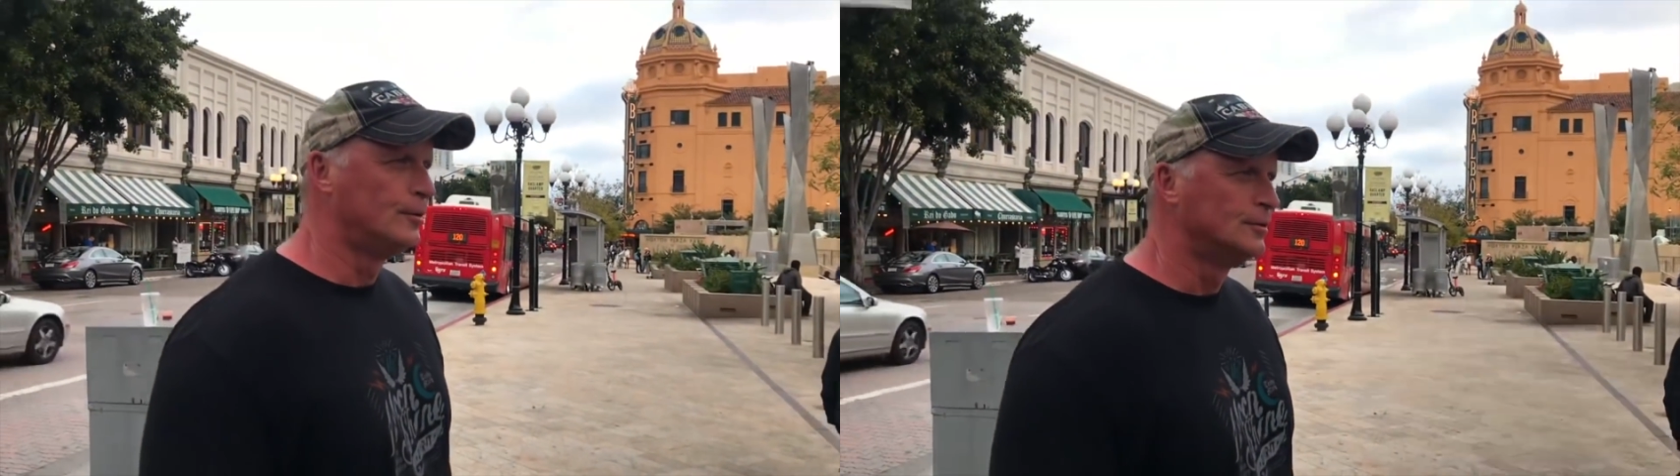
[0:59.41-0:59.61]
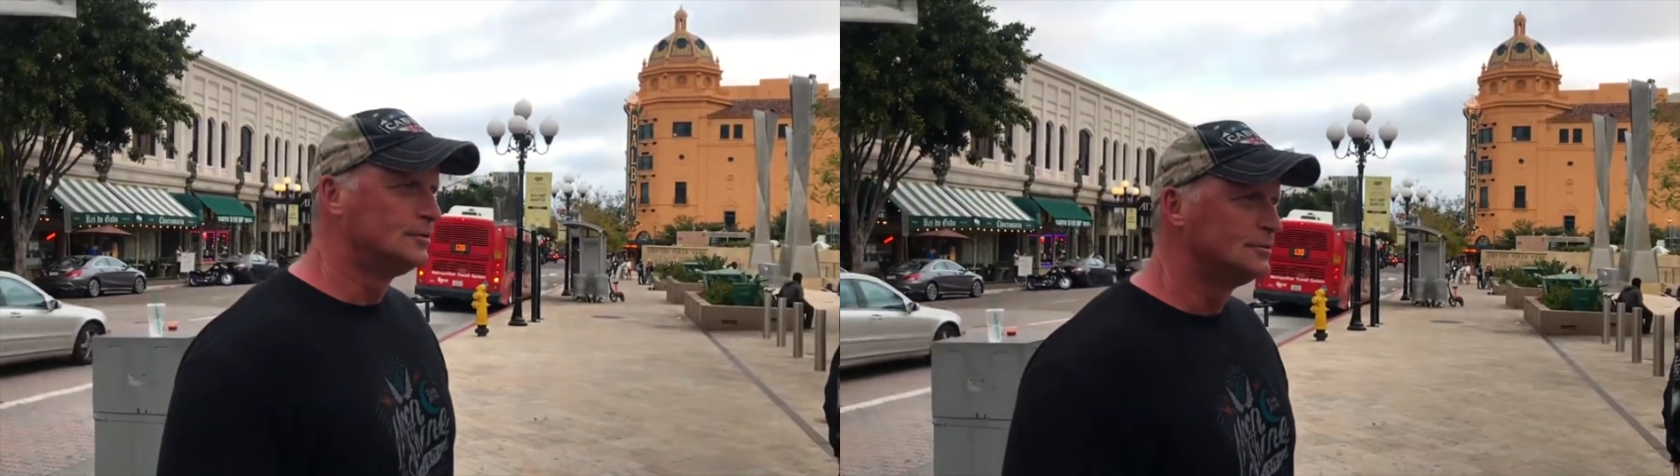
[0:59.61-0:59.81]

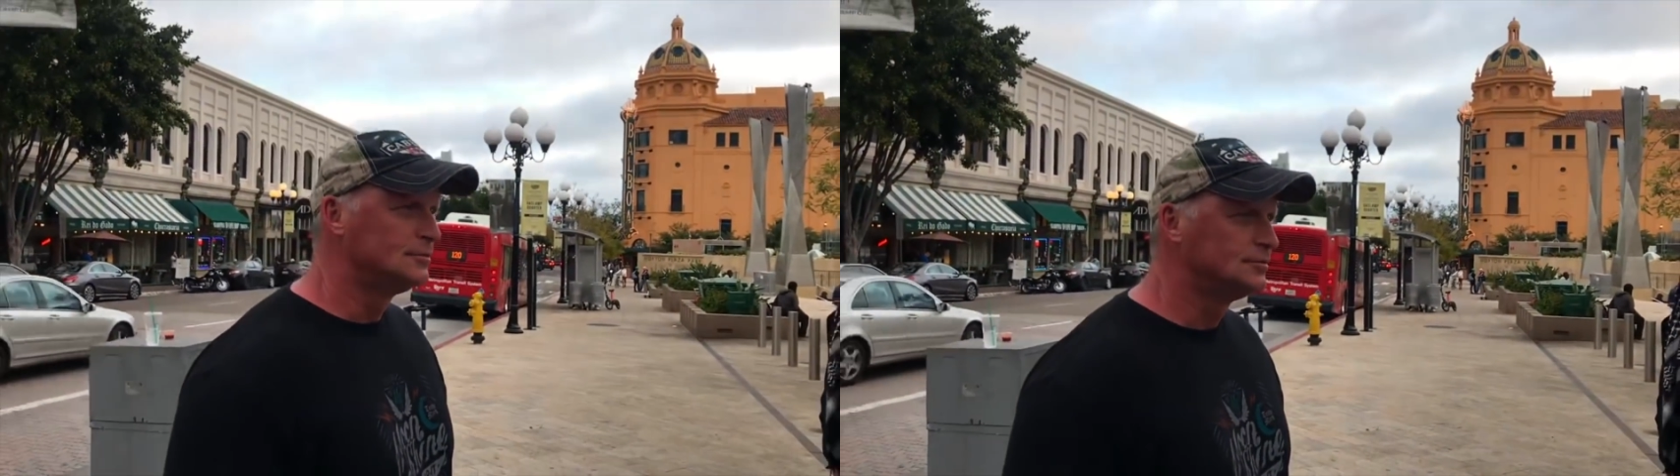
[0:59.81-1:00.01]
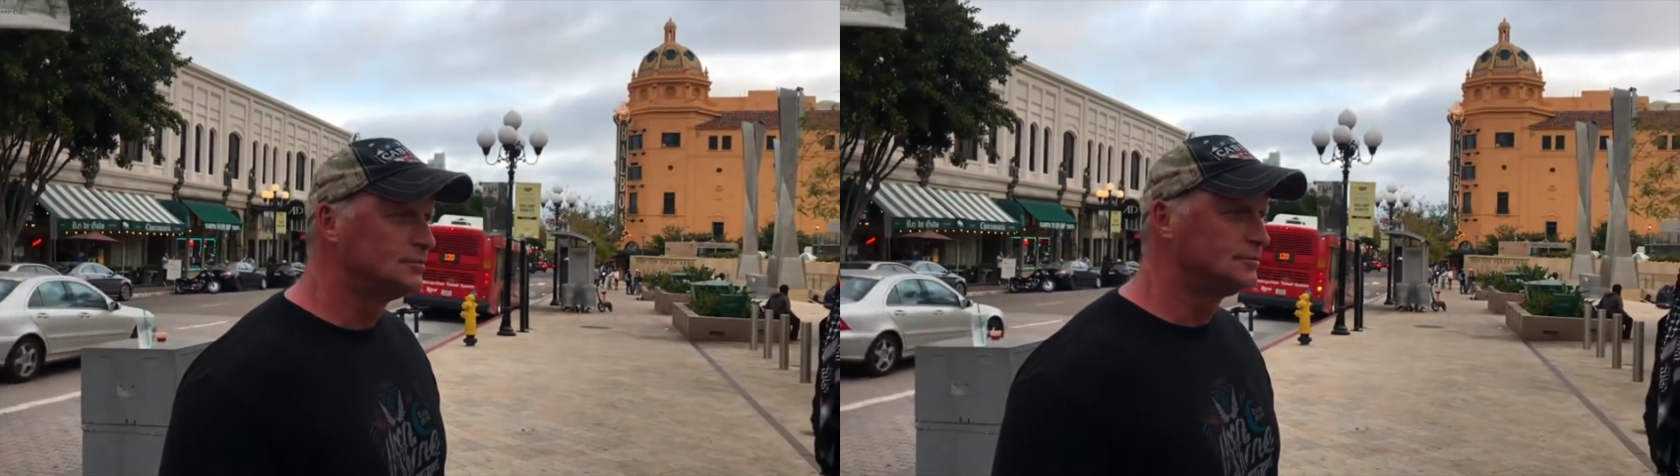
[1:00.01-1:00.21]
Bible?
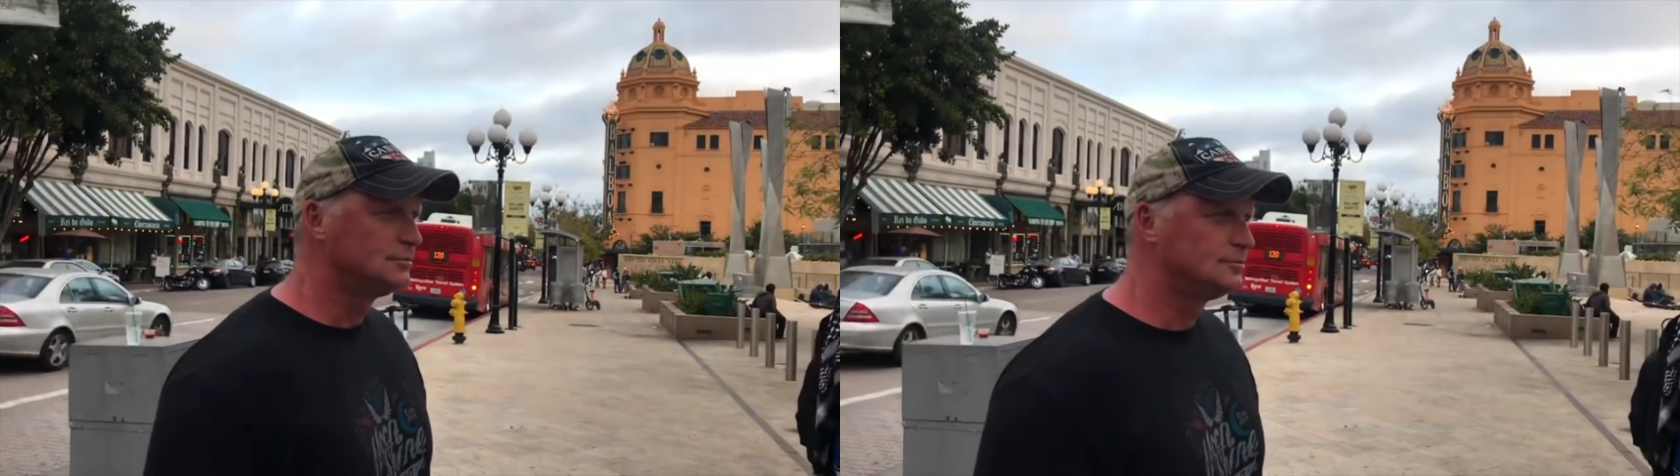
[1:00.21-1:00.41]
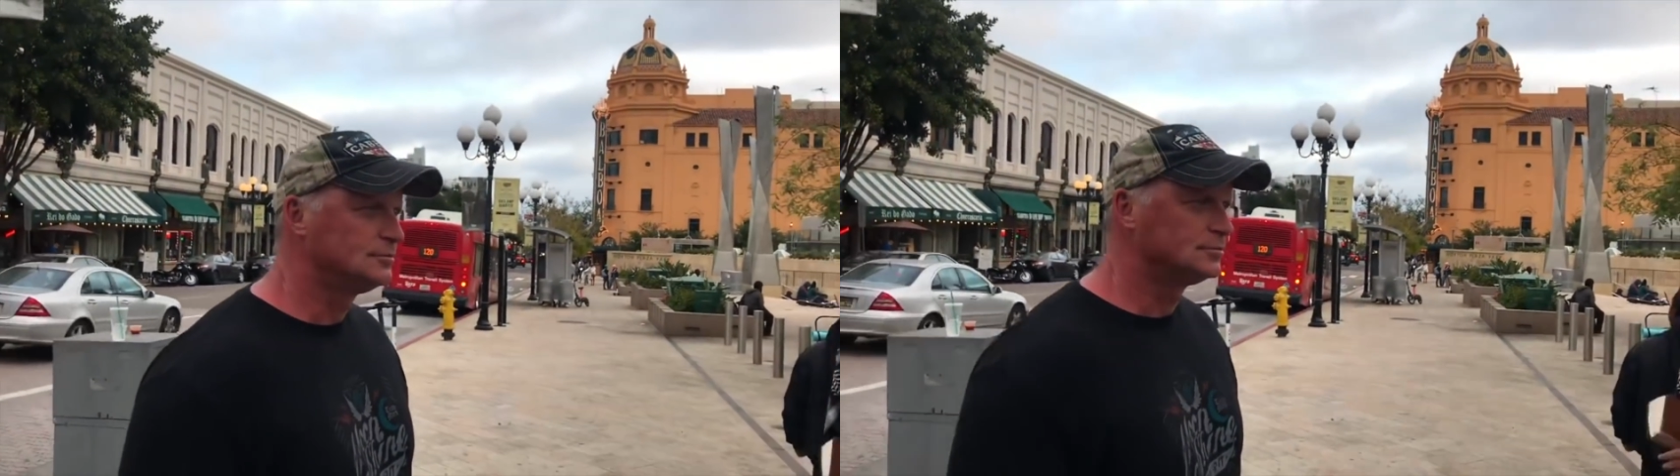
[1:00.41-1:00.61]

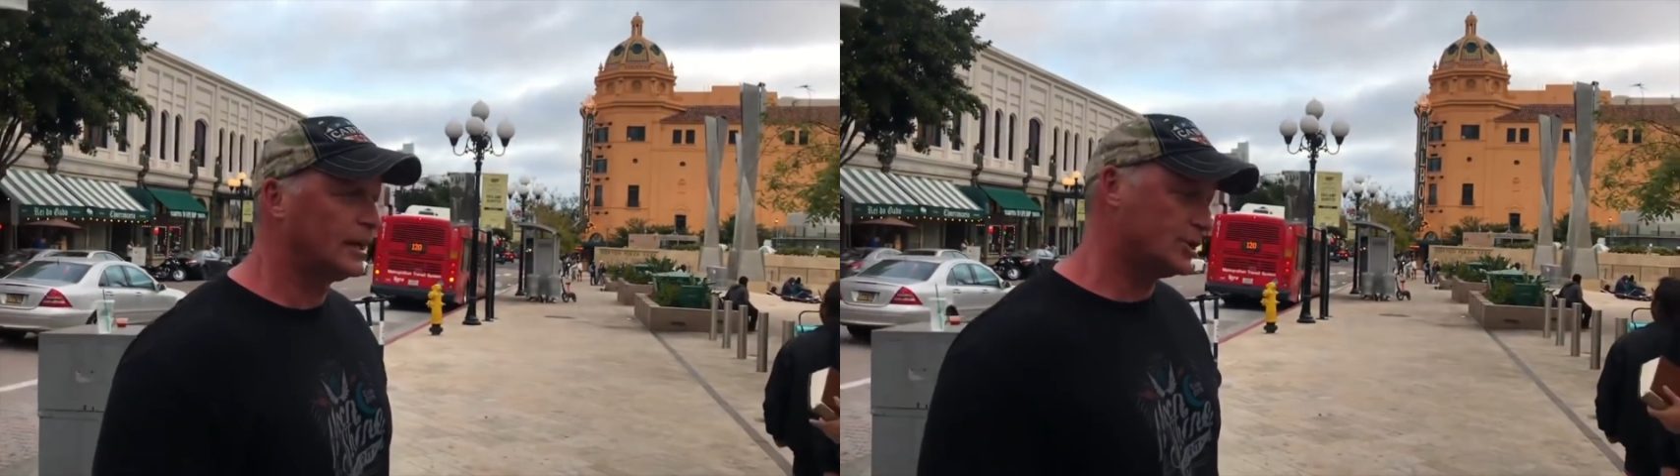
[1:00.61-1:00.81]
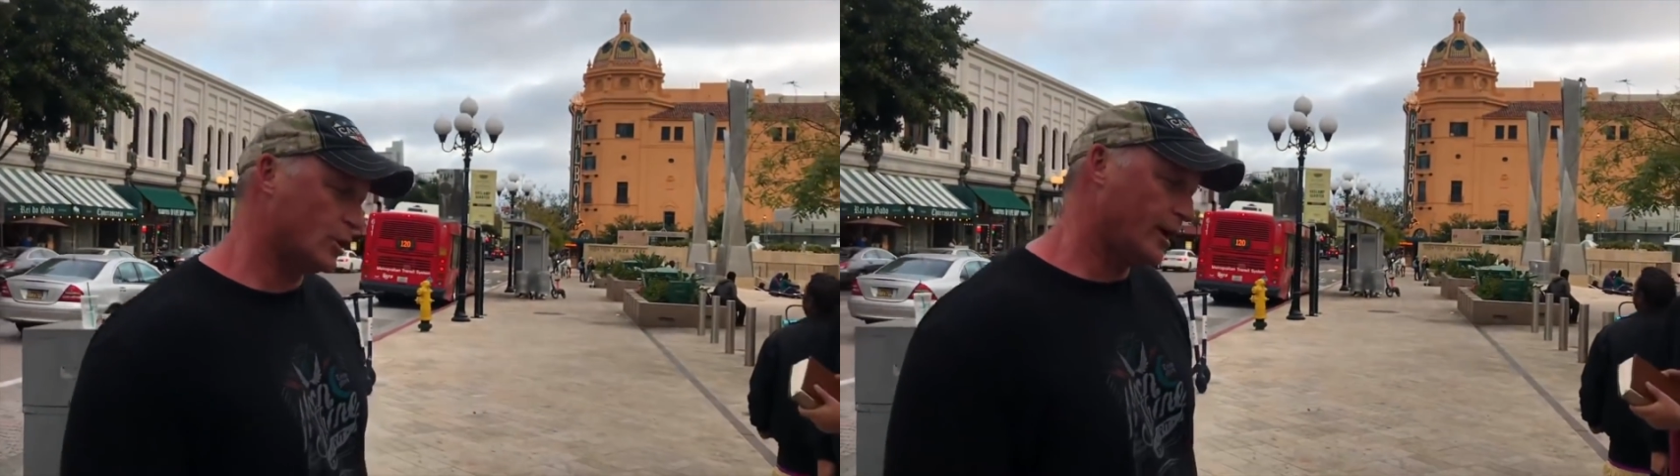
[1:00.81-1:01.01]

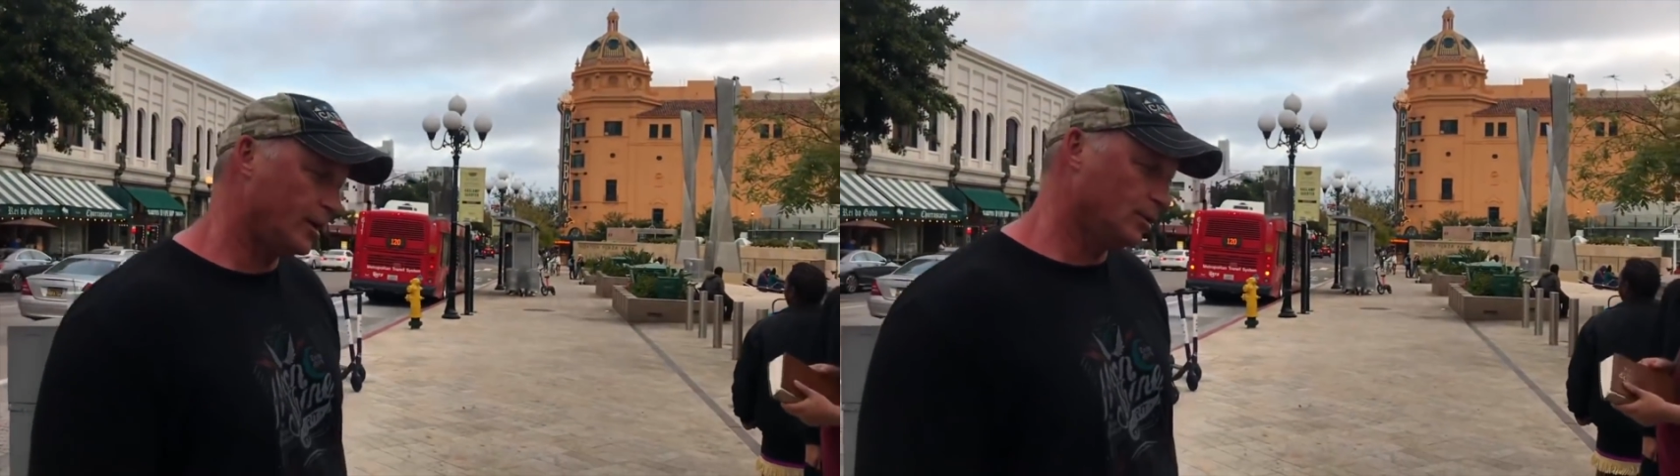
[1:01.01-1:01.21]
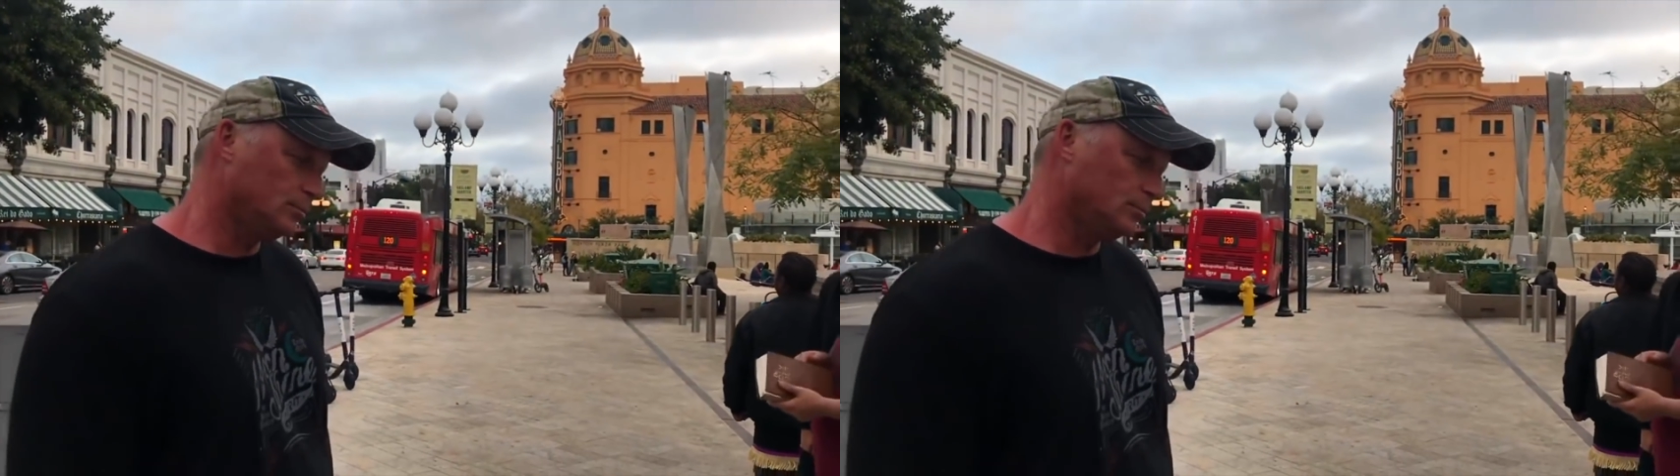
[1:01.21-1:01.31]
I try to.